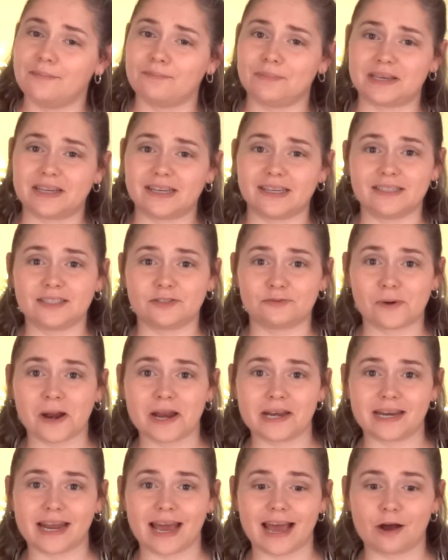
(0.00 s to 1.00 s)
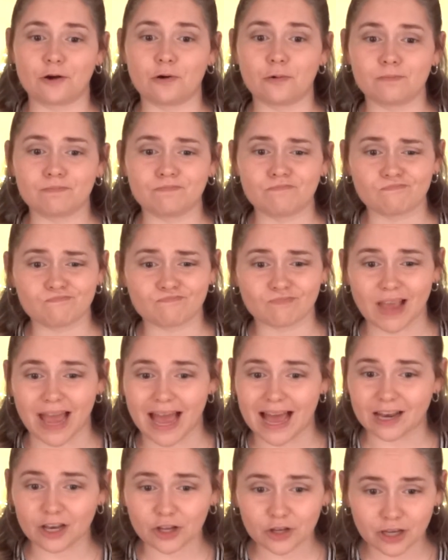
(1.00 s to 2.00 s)
Because right now,
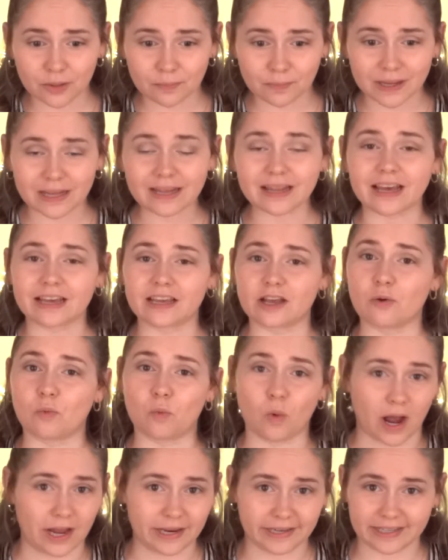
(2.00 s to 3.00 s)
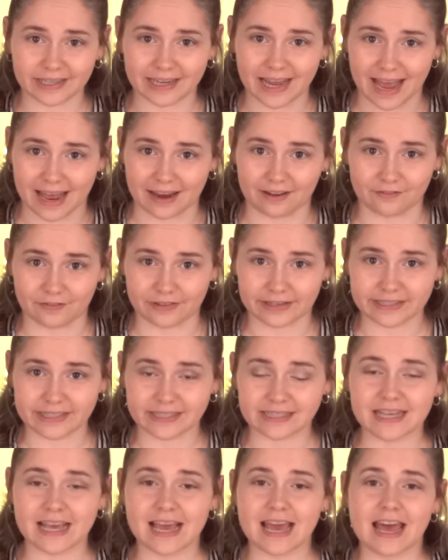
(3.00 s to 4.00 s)
I look a bit like a white
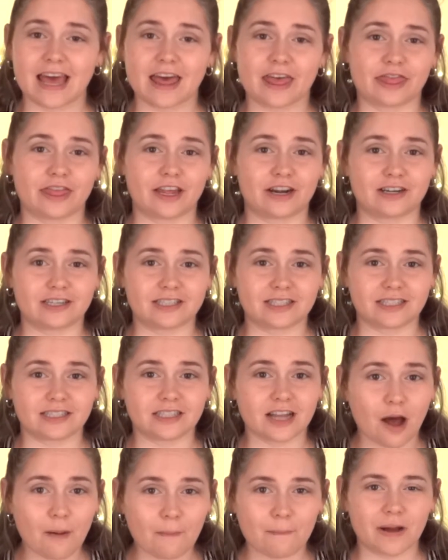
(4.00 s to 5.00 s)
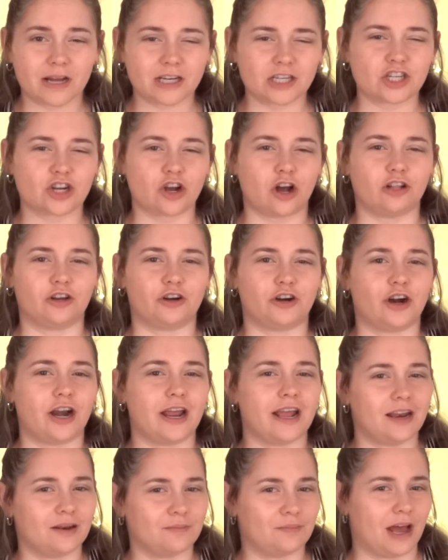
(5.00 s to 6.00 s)
canvas. There's not much color
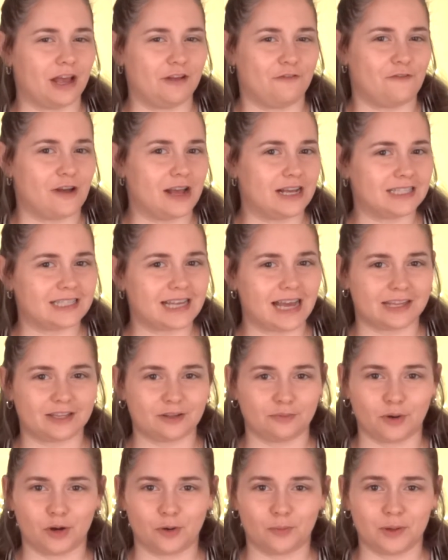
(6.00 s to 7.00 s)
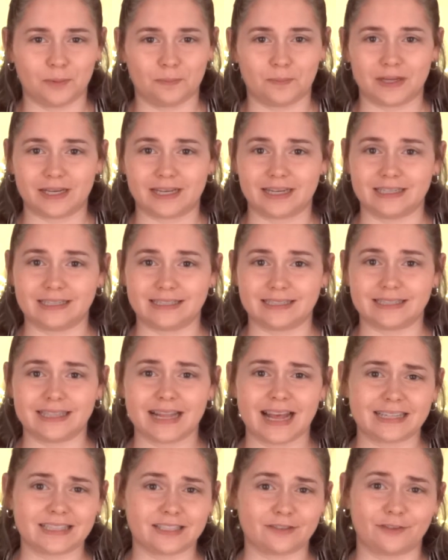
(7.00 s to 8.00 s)
in my face at the moment because,
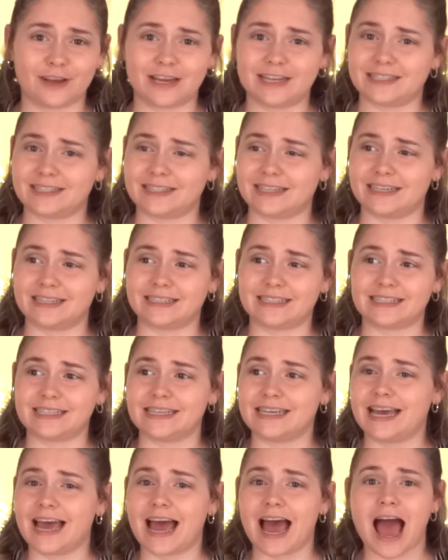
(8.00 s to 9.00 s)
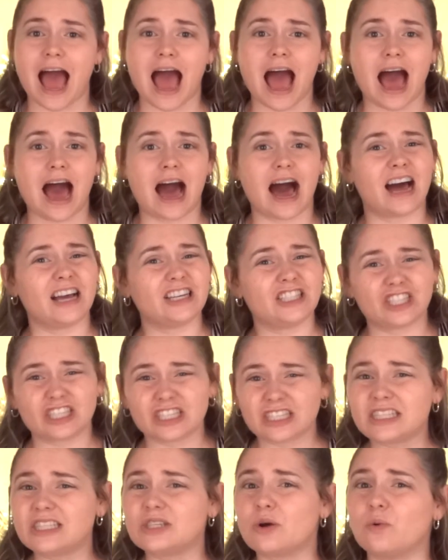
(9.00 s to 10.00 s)
let's face it, I
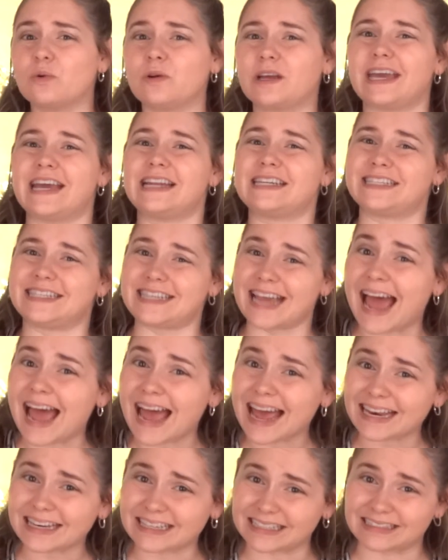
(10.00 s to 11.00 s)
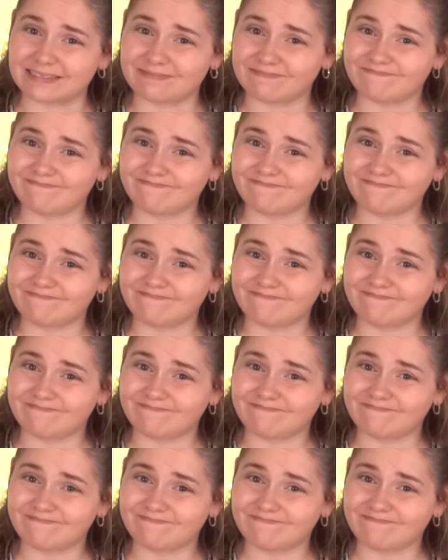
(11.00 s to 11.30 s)
just don't get tan.